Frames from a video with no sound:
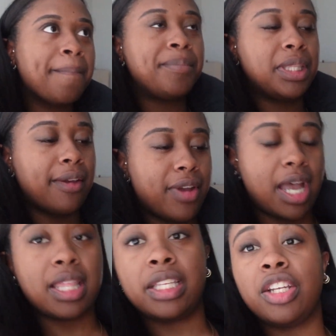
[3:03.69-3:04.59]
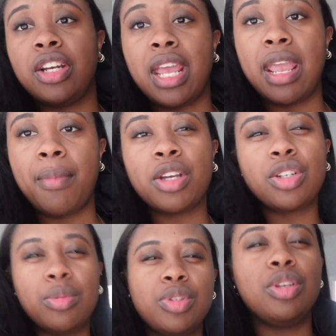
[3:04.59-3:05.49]
But they've got like their name. I'll
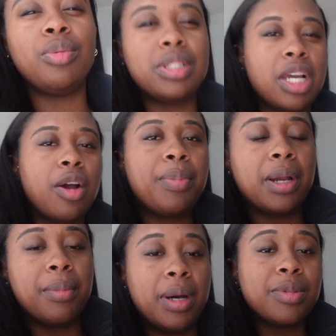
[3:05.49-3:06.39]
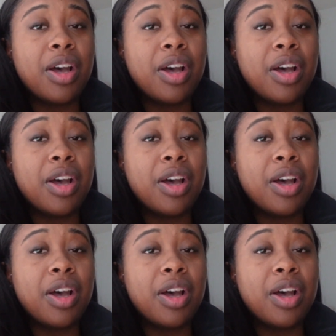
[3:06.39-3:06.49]
show them to you once I go pick them up.